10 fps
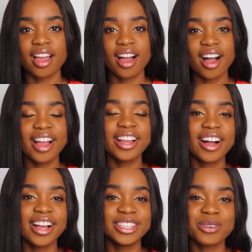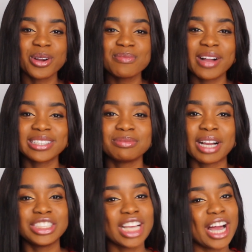Hi guys, welcome back to
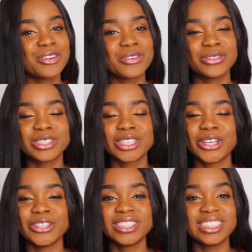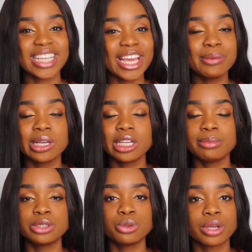my channel. So today we're going to
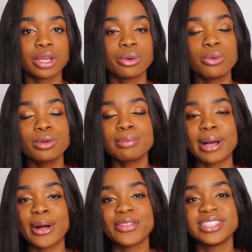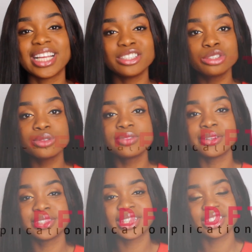be talking all about the Dental
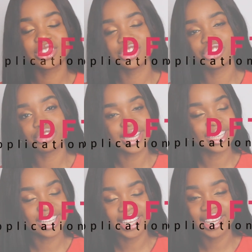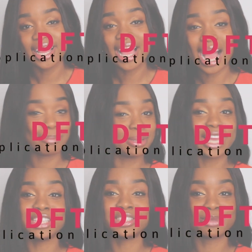Foundation Training
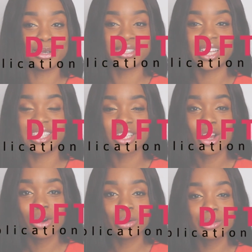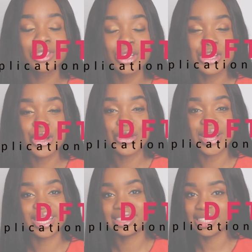Application Process, also known
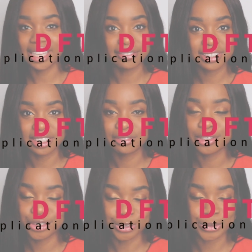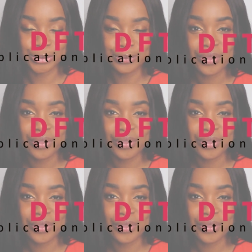as DFT for short.